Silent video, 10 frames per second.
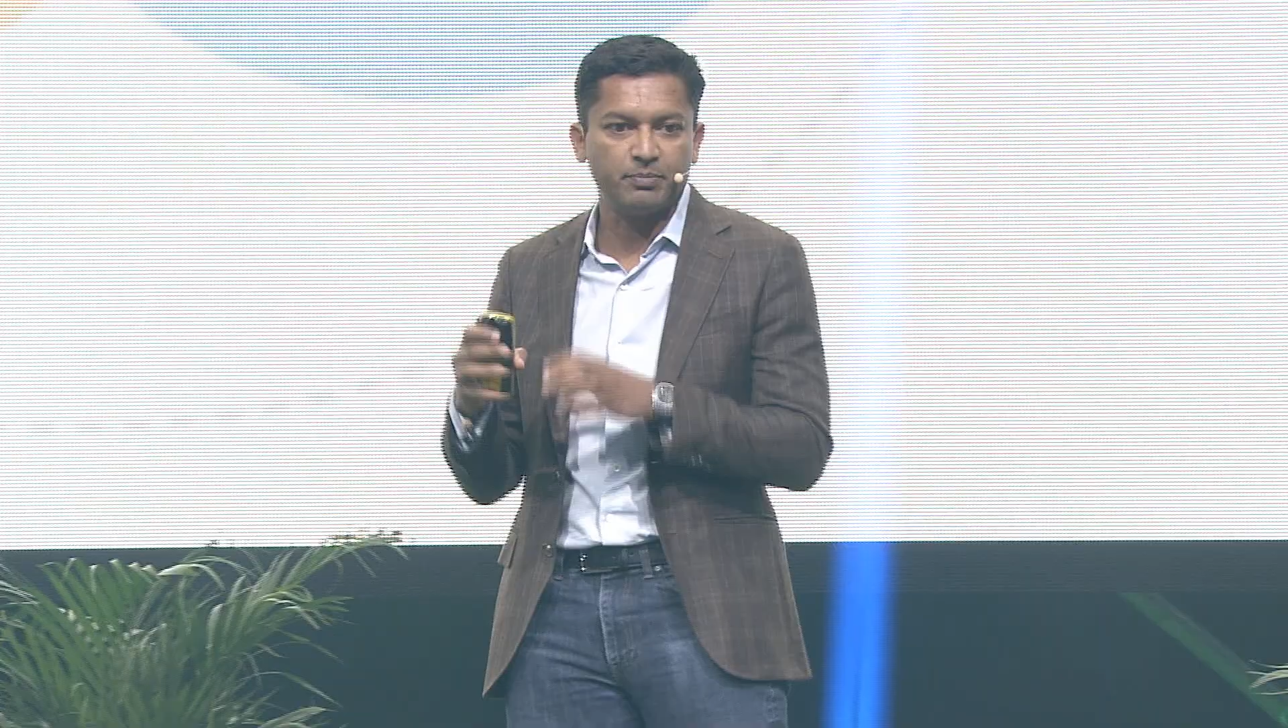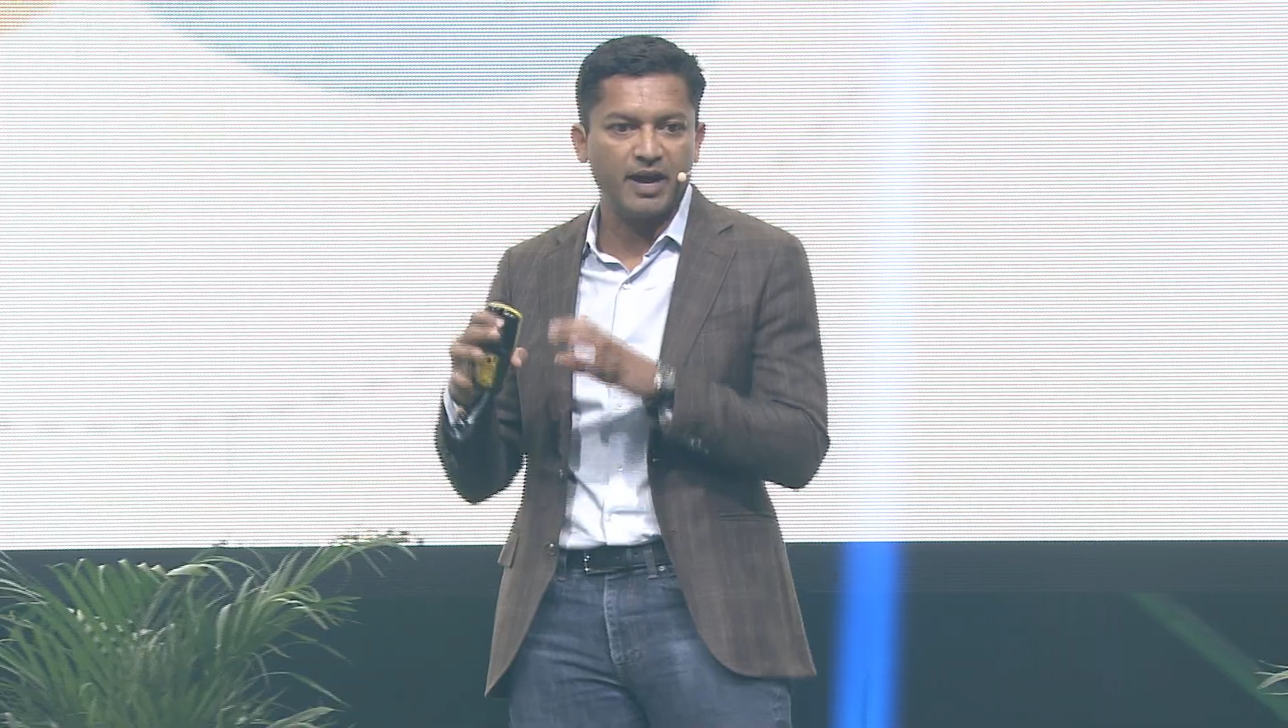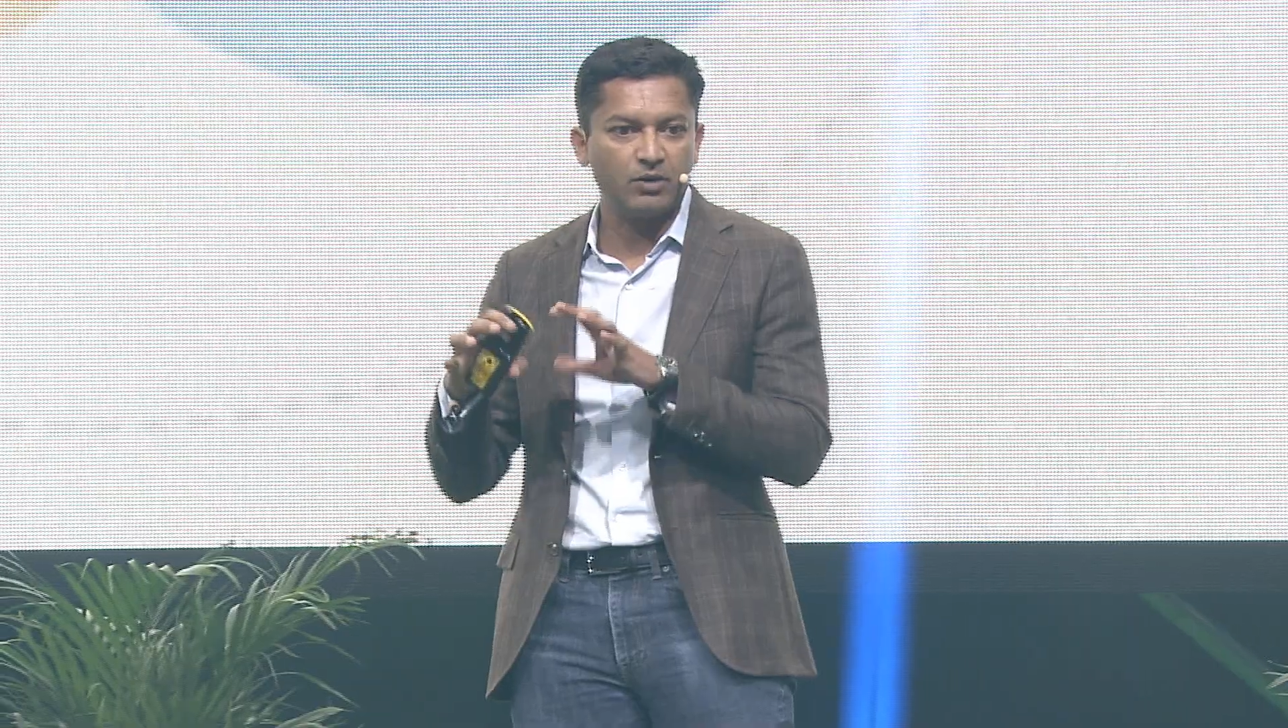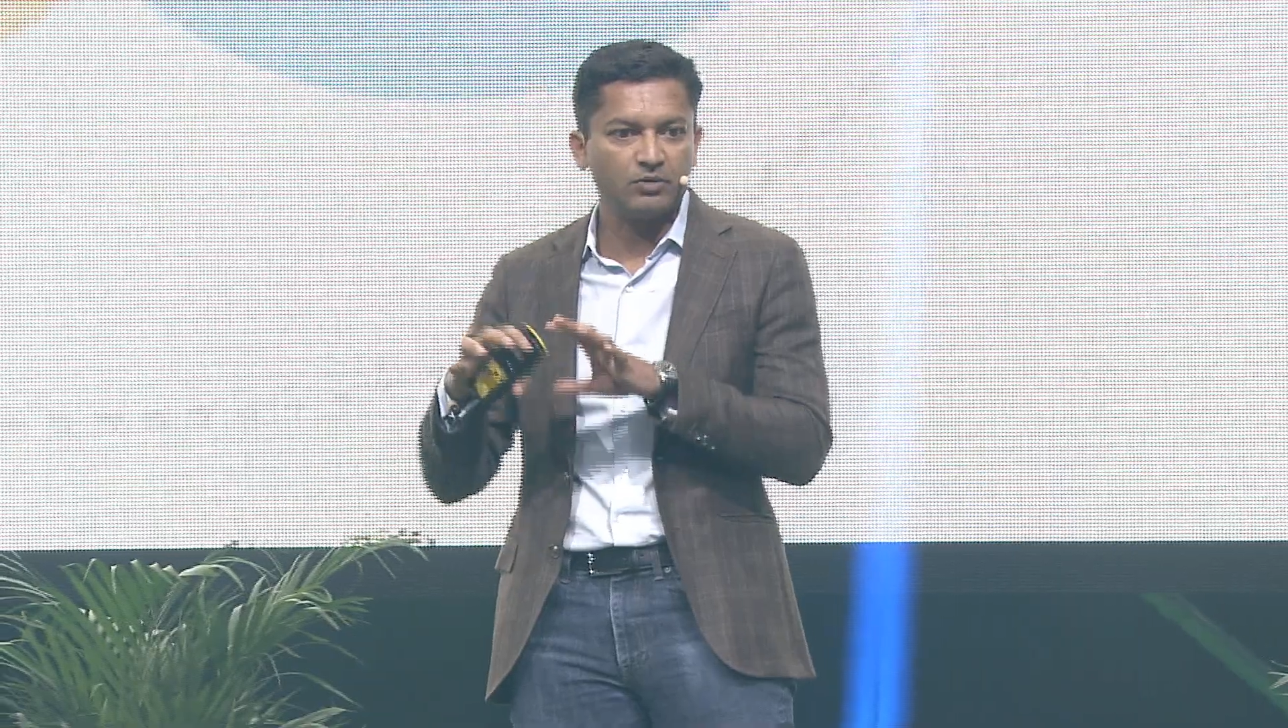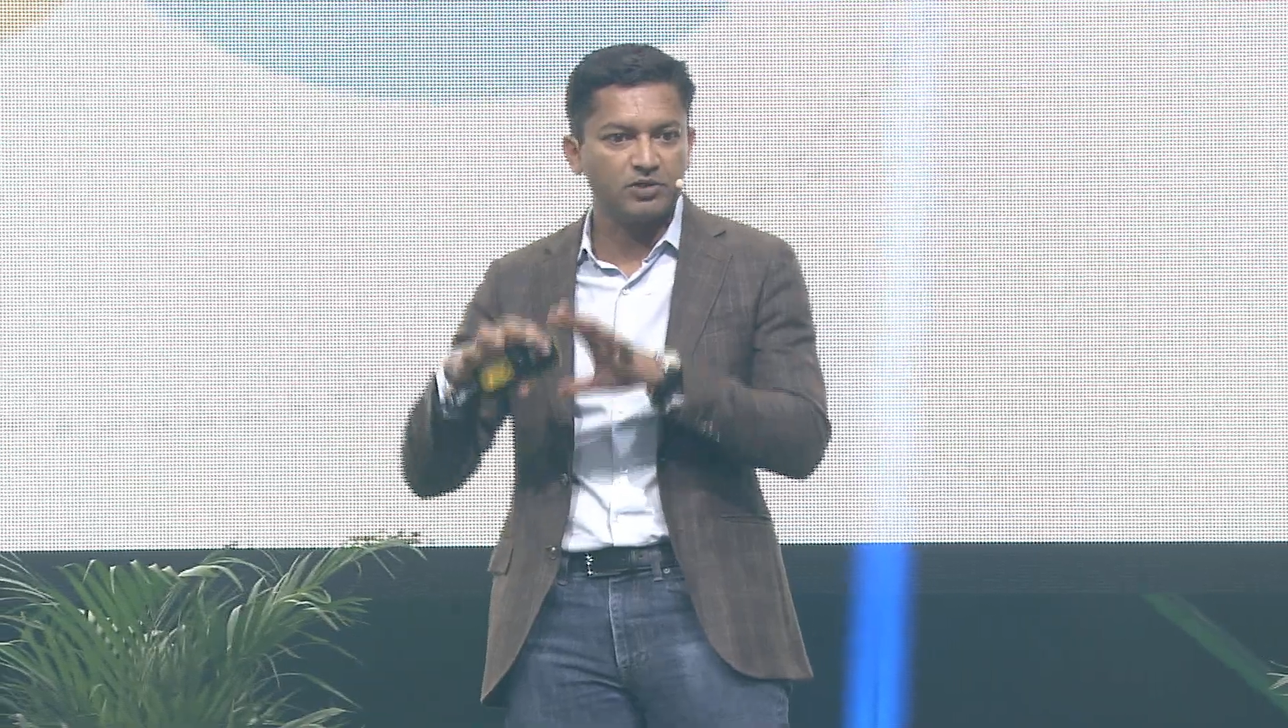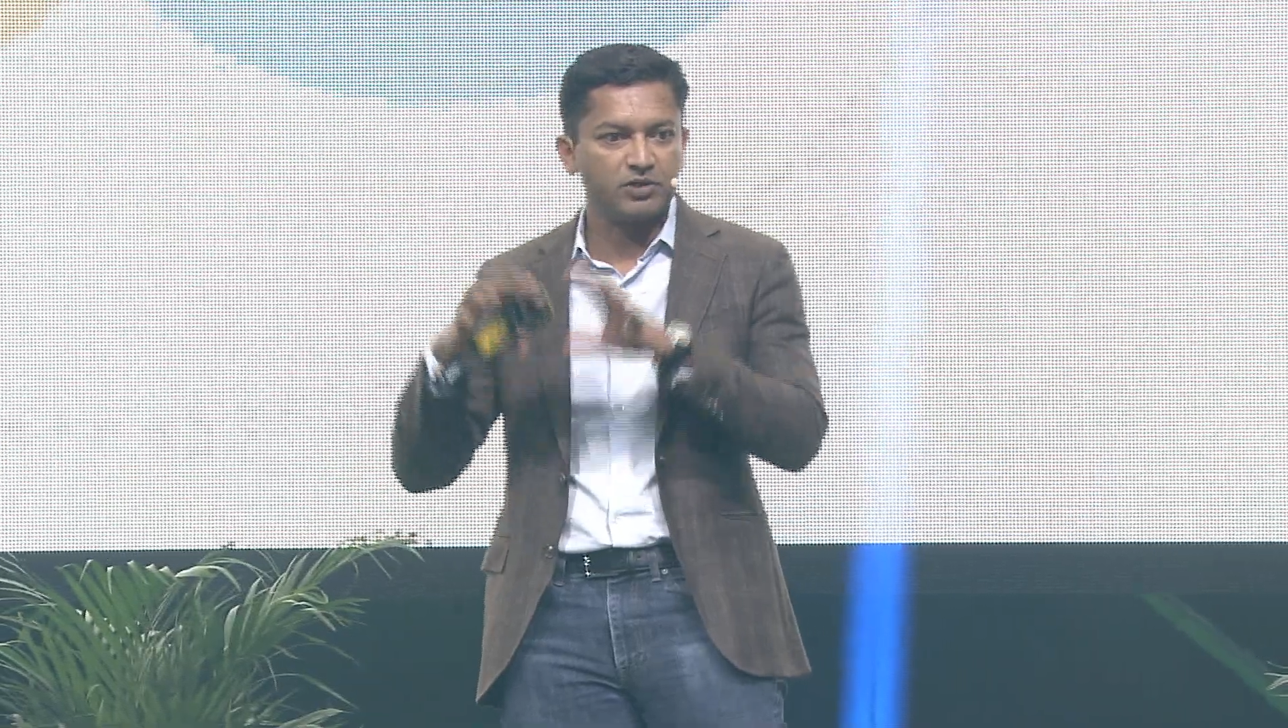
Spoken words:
about the